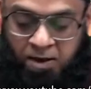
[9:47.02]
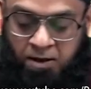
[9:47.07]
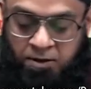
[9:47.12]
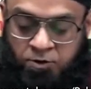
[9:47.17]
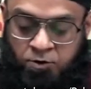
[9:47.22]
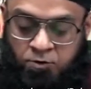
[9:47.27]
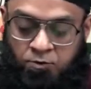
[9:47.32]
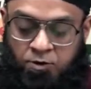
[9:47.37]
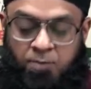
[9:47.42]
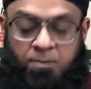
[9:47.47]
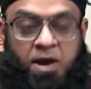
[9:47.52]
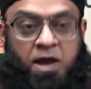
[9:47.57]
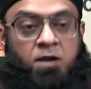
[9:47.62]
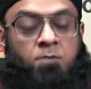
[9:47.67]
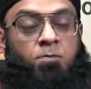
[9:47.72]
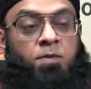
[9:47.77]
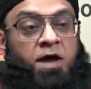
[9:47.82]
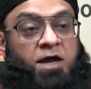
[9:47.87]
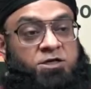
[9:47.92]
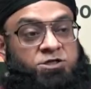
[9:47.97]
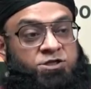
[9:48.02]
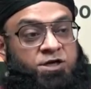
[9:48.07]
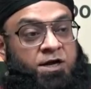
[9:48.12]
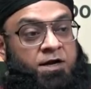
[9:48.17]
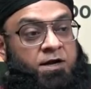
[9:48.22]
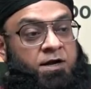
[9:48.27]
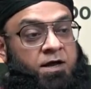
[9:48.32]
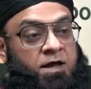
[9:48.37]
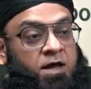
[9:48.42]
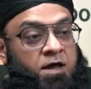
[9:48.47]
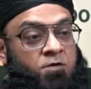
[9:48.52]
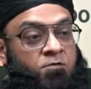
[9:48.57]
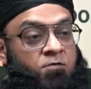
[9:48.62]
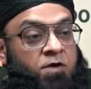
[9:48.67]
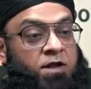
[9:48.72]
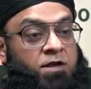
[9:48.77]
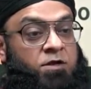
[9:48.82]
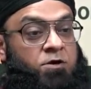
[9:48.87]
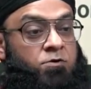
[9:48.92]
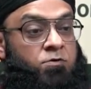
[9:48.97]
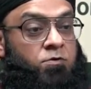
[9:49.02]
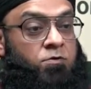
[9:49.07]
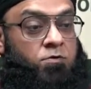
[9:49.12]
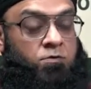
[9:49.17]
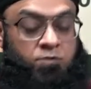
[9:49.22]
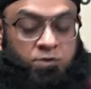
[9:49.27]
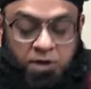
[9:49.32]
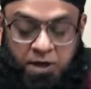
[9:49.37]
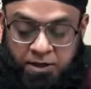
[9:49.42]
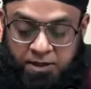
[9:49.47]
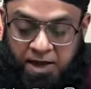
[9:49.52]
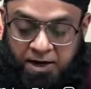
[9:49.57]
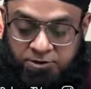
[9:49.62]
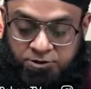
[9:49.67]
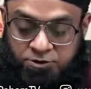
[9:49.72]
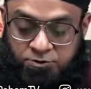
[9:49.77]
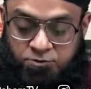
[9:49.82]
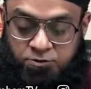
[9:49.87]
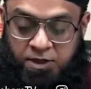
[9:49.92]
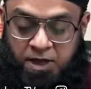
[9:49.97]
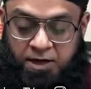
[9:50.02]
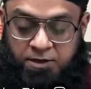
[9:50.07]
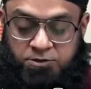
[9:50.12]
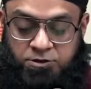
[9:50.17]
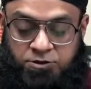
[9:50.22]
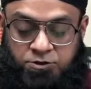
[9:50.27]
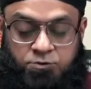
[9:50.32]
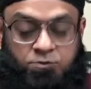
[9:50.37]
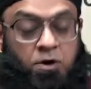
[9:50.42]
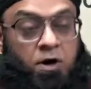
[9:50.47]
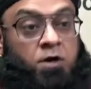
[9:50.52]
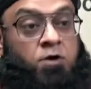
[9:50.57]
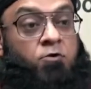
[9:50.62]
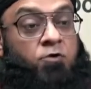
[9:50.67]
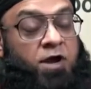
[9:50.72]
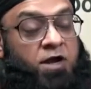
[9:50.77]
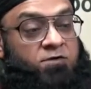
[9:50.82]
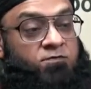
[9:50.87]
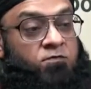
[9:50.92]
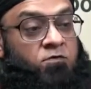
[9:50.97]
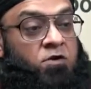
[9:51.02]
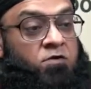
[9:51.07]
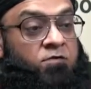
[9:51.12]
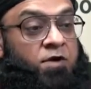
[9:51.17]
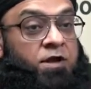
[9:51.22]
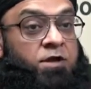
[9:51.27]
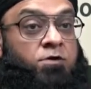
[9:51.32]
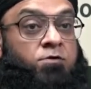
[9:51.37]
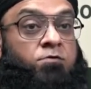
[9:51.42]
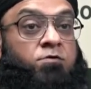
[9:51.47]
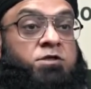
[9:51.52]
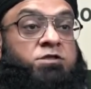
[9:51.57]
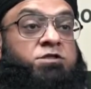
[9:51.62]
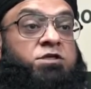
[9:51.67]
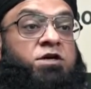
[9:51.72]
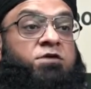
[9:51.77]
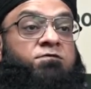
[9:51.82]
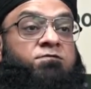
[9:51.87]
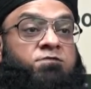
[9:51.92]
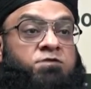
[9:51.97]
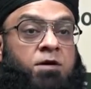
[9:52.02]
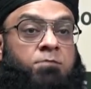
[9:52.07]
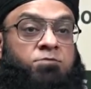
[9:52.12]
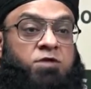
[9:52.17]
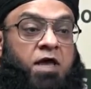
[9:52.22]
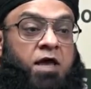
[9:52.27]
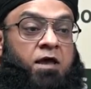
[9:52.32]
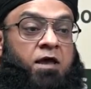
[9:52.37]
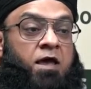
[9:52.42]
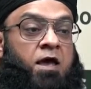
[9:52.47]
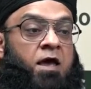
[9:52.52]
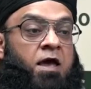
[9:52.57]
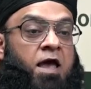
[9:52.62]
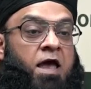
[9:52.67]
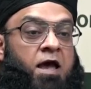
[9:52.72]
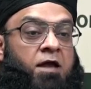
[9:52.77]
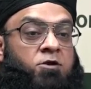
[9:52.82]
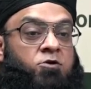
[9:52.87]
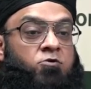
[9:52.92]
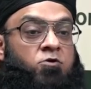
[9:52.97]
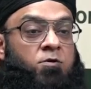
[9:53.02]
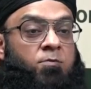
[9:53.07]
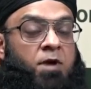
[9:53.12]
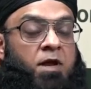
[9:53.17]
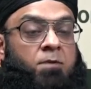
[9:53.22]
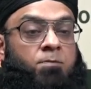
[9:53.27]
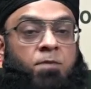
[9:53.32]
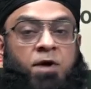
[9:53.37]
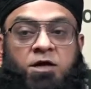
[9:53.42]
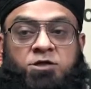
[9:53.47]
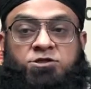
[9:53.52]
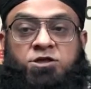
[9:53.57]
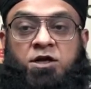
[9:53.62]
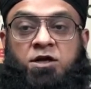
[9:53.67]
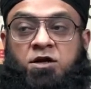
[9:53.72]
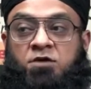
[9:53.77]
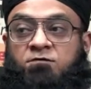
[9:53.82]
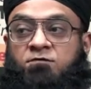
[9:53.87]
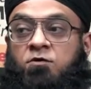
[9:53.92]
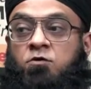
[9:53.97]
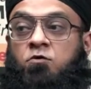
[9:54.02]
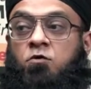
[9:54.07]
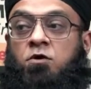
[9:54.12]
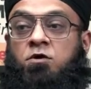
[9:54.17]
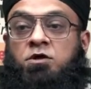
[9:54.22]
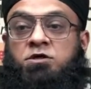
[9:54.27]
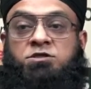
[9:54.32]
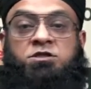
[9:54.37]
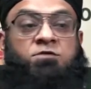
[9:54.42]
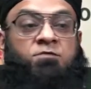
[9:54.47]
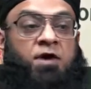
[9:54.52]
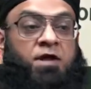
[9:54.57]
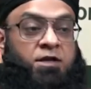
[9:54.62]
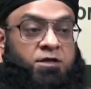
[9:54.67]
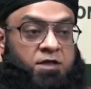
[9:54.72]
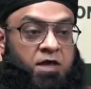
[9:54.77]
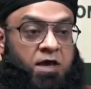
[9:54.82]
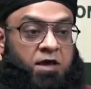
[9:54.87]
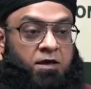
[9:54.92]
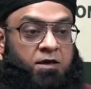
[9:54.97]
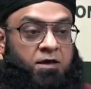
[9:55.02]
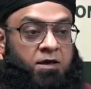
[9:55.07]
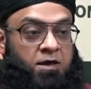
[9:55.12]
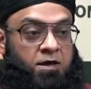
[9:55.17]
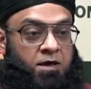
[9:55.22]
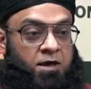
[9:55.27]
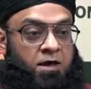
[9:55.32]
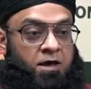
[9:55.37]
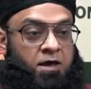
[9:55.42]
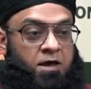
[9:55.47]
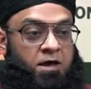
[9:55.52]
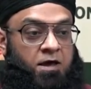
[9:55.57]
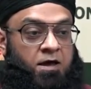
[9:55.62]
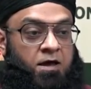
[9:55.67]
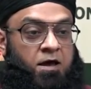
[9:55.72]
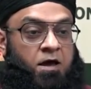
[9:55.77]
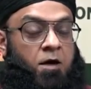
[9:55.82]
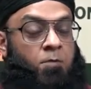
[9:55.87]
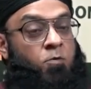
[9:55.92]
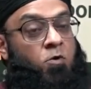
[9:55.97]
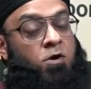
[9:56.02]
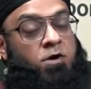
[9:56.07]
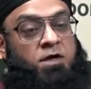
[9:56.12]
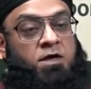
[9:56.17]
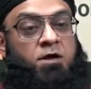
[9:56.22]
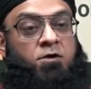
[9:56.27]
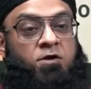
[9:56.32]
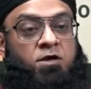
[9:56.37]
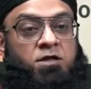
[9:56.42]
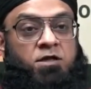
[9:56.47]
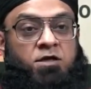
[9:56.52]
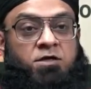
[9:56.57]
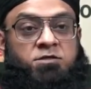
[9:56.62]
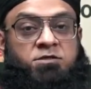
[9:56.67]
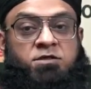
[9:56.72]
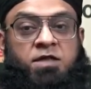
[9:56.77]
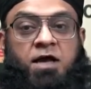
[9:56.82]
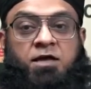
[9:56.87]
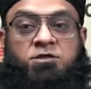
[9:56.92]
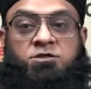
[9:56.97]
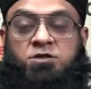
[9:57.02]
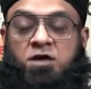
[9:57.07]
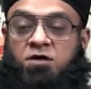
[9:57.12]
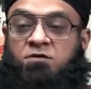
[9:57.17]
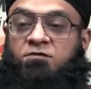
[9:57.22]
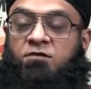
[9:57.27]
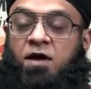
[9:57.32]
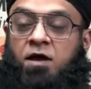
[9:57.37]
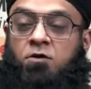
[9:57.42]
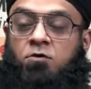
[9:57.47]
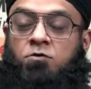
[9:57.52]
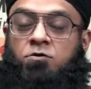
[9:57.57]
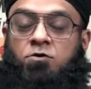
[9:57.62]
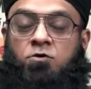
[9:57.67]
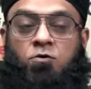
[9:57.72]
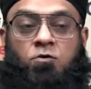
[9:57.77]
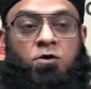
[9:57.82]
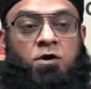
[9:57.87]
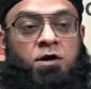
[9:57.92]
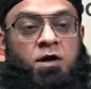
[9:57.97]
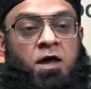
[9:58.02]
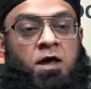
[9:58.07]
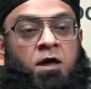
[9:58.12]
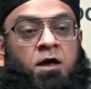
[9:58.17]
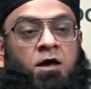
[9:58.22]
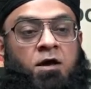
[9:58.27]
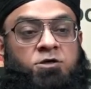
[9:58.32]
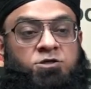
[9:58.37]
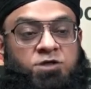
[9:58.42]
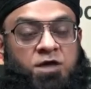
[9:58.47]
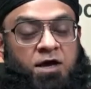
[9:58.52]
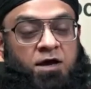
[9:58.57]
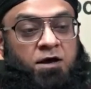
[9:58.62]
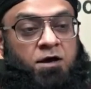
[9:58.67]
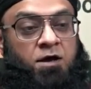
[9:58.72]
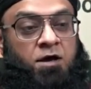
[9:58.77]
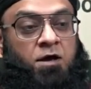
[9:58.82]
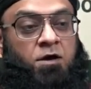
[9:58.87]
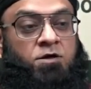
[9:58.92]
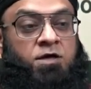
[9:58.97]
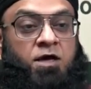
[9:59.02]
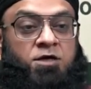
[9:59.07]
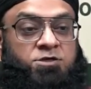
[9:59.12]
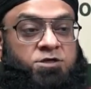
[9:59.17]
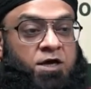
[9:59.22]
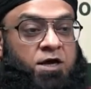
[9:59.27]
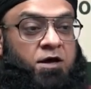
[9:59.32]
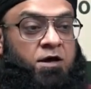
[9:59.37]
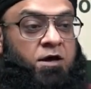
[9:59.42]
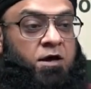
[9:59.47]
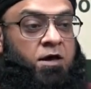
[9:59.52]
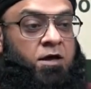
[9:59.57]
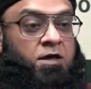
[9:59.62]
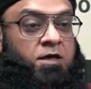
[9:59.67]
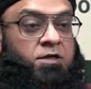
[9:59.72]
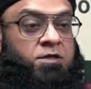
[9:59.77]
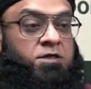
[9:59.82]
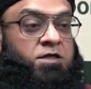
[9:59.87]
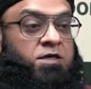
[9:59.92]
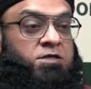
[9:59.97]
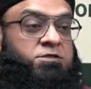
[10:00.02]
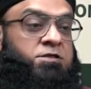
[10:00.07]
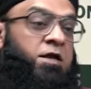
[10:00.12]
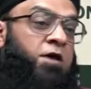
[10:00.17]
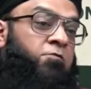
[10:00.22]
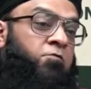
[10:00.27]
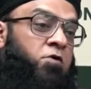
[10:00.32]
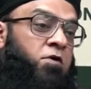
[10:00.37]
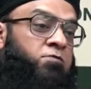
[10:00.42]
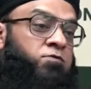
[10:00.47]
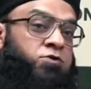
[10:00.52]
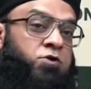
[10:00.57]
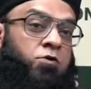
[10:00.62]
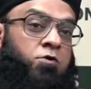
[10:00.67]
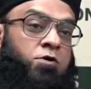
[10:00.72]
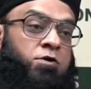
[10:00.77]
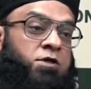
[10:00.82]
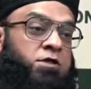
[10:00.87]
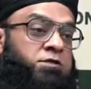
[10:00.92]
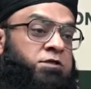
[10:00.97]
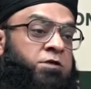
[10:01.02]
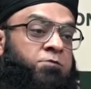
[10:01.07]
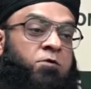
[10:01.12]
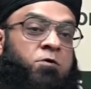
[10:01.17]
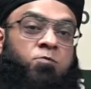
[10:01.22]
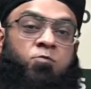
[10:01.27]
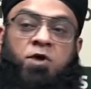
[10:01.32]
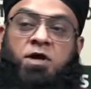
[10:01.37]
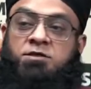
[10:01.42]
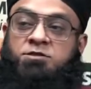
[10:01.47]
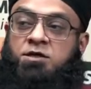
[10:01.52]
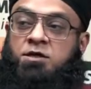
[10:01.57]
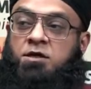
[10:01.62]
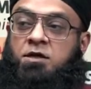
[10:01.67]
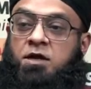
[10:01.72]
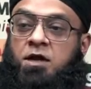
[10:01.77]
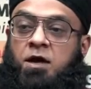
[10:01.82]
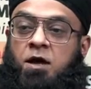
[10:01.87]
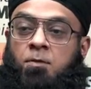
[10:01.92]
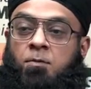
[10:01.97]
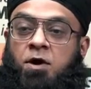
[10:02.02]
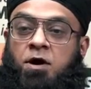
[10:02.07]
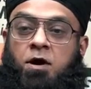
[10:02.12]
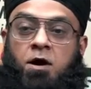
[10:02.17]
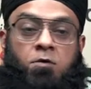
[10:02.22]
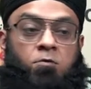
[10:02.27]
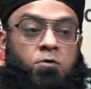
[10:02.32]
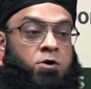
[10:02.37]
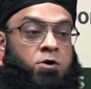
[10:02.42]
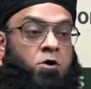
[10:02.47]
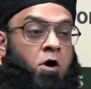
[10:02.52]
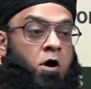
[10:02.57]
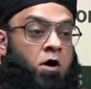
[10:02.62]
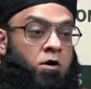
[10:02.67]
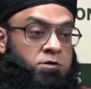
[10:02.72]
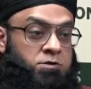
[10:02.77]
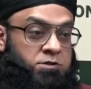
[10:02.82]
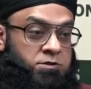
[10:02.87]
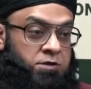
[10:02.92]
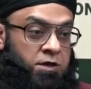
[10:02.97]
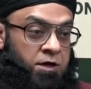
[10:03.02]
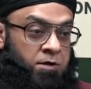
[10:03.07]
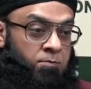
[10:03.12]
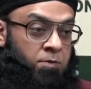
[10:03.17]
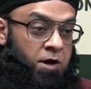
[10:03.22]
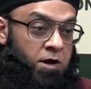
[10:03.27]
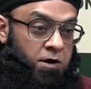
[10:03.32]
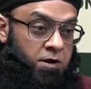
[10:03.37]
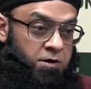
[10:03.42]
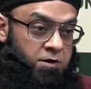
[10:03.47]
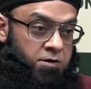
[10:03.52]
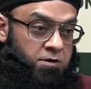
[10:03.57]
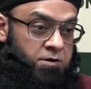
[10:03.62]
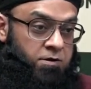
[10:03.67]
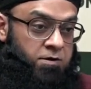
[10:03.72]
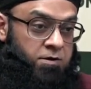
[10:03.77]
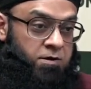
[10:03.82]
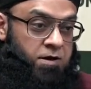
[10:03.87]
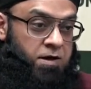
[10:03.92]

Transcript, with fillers: you remain patient when you uh, that you that you are grateful when you receive something and you remain patient if you don't receive anything Upon hearing this, that young fellow told uh, Sheikh, Ya Sheikh, this level of zuhud is even present among dogs in Balakh.